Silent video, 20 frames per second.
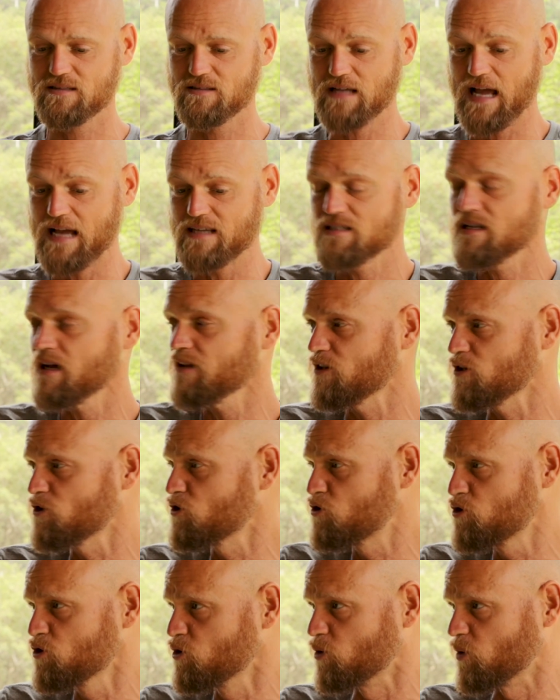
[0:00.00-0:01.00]
has nothing to
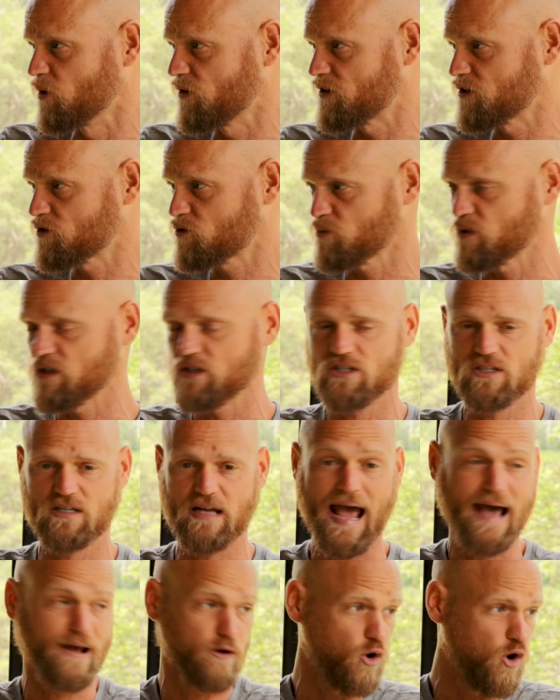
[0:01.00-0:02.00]
do with this region
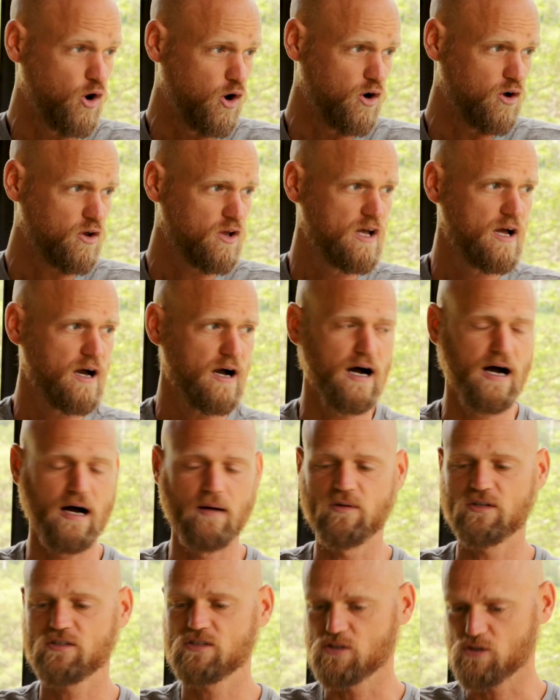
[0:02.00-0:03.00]
at all.
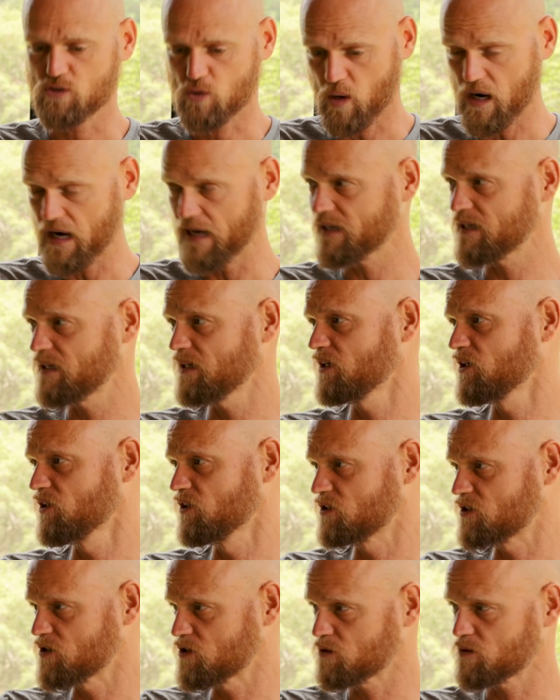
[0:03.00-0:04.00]
This is Guayaquil,
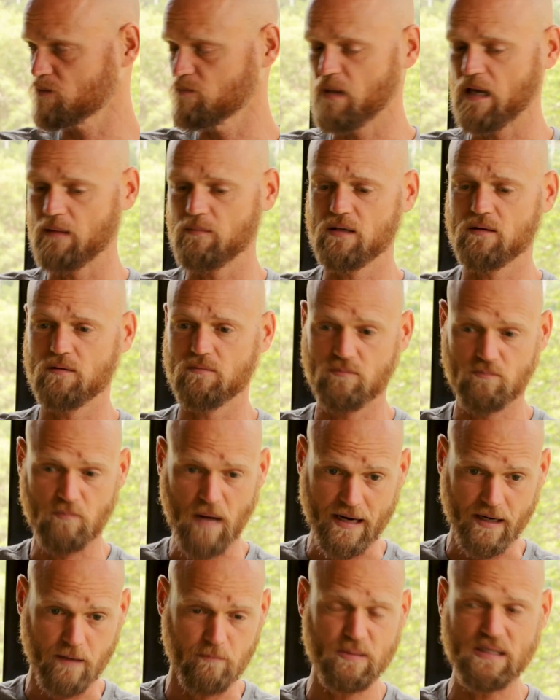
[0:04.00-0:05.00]
this is maybe
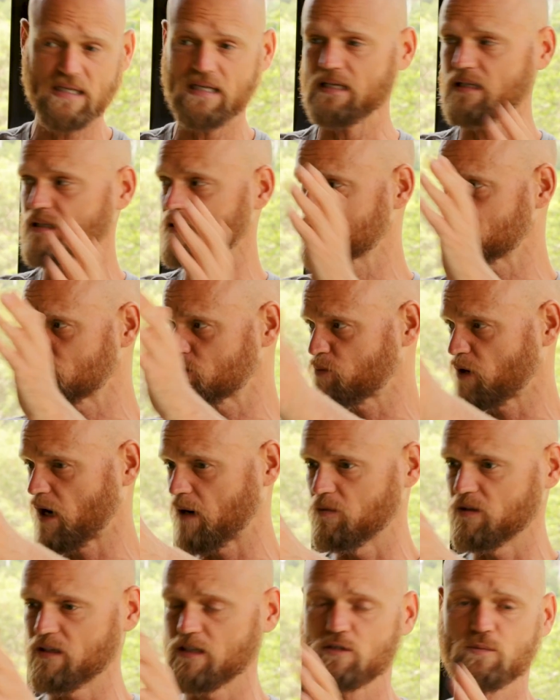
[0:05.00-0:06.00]
Manabí, this is
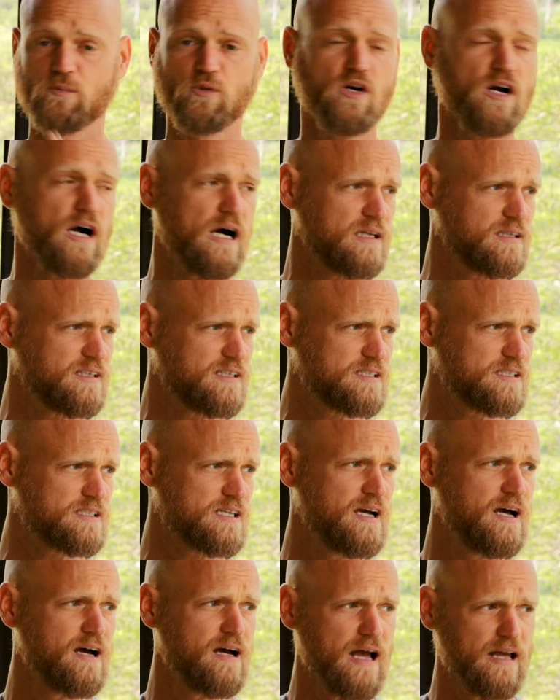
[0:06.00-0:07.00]
probably Esmeraldas
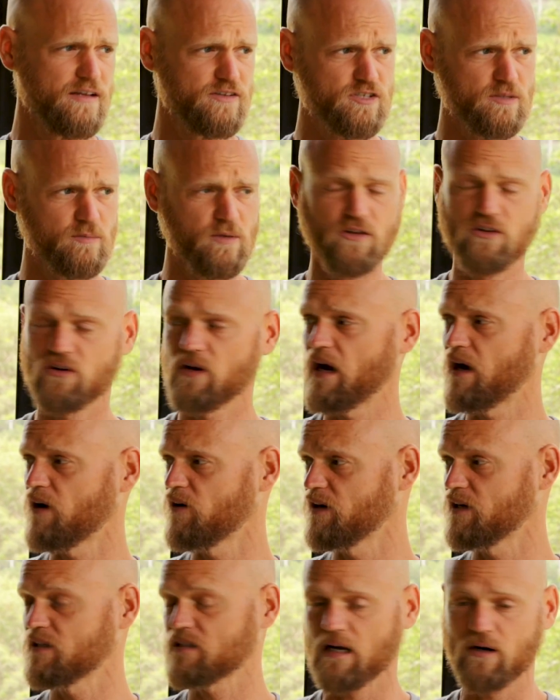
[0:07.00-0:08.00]
and some other
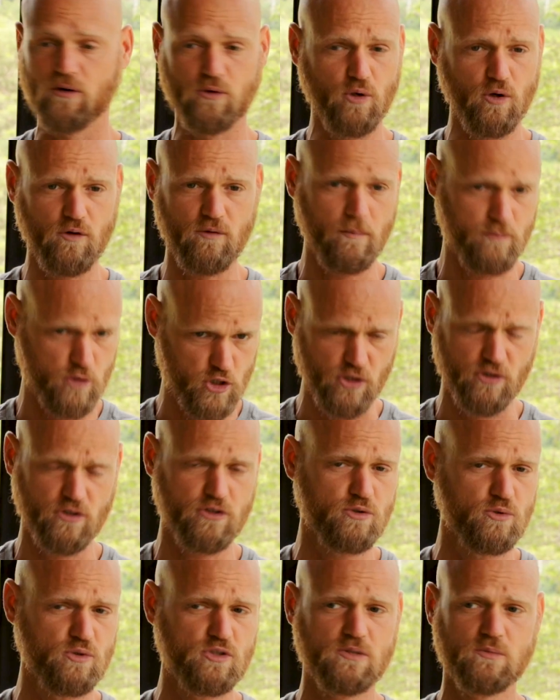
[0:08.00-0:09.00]
areas. I don't know. I'm sure they're
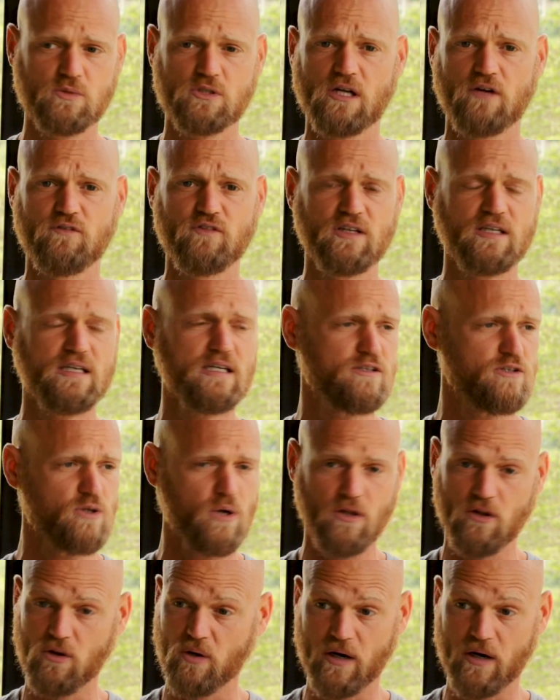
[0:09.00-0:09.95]
doing some stuff in Quito, although